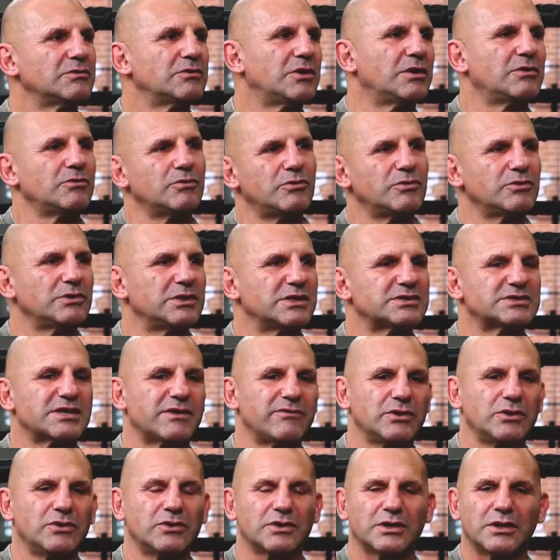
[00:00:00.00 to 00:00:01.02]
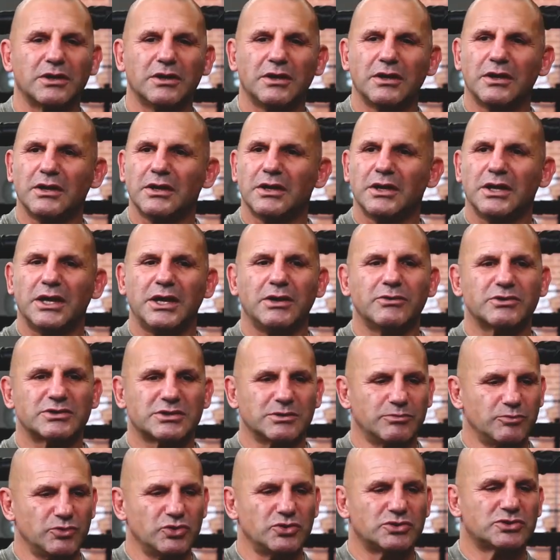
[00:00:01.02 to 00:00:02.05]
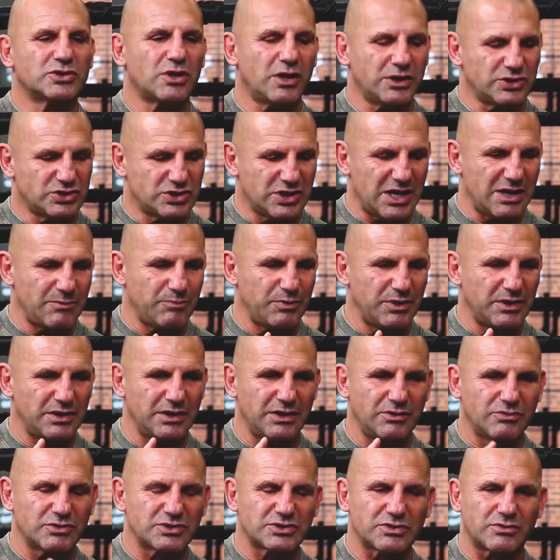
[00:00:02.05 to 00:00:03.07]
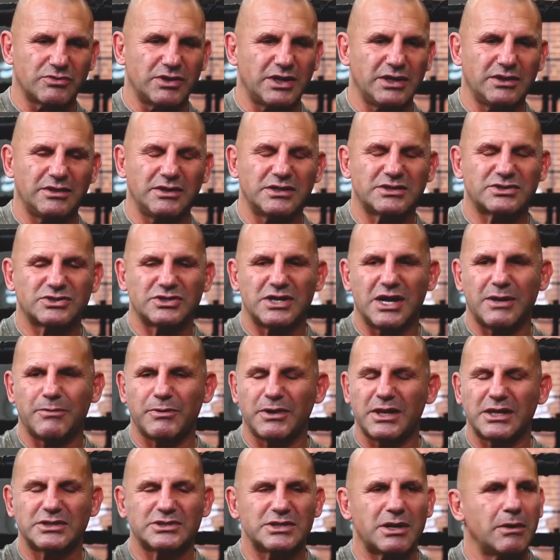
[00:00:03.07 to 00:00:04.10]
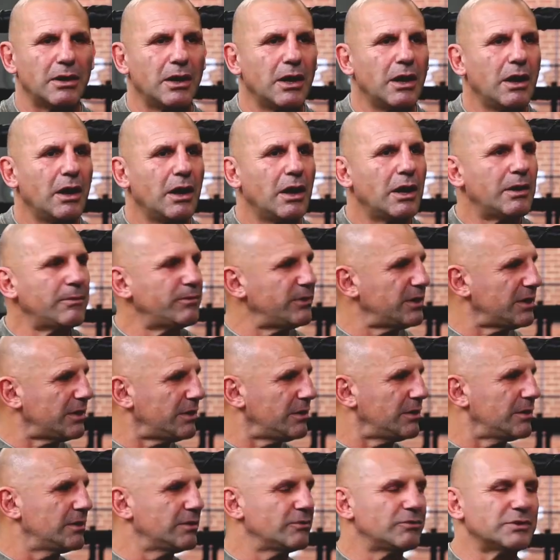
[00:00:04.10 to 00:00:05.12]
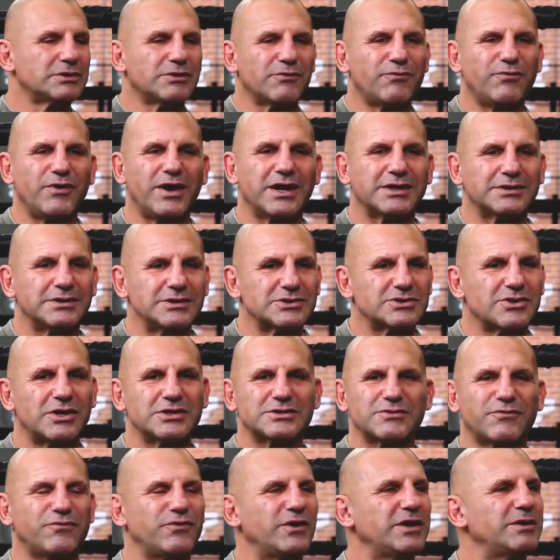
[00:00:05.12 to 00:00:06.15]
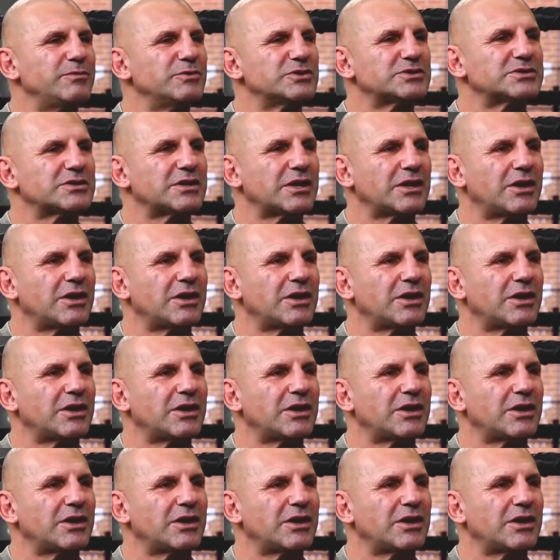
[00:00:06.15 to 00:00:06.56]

Well, let's have a look. He was a Muay Thai champion. He was already this champion, that champion. I'm thinking, what the fuck? These guys are feeding me to the